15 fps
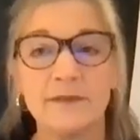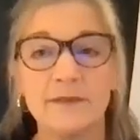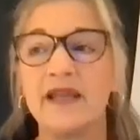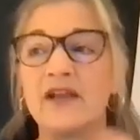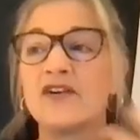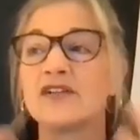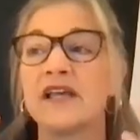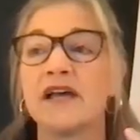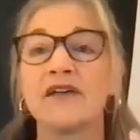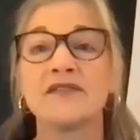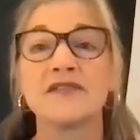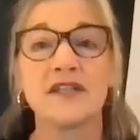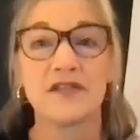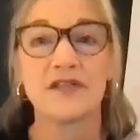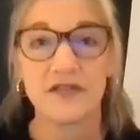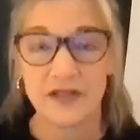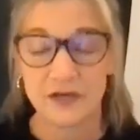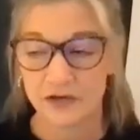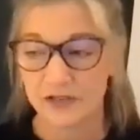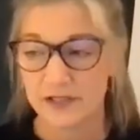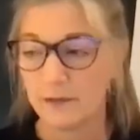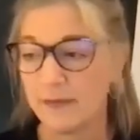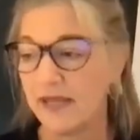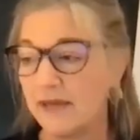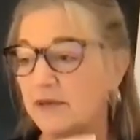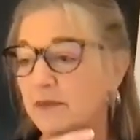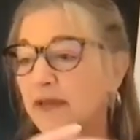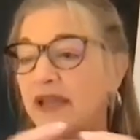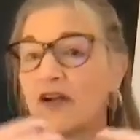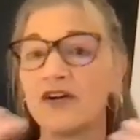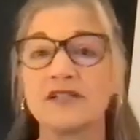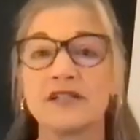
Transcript: to make ourselves thinner, to maybe make